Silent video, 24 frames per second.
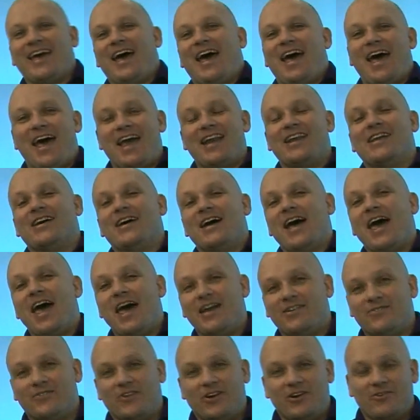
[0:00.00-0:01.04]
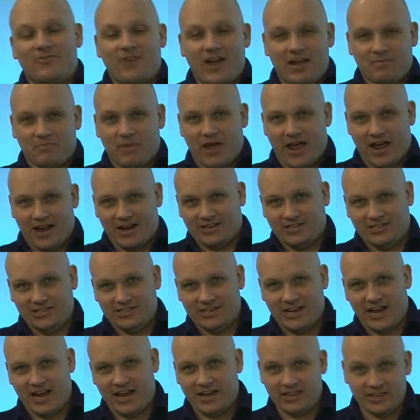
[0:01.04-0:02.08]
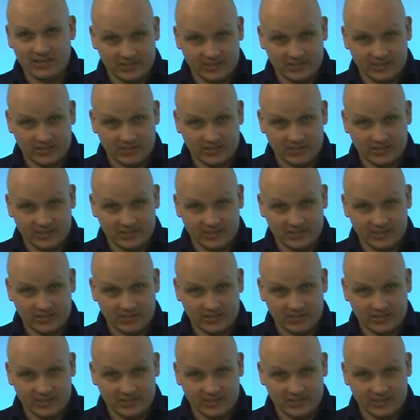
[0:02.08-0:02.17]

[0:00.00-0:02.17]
and head of our Rat Pack today,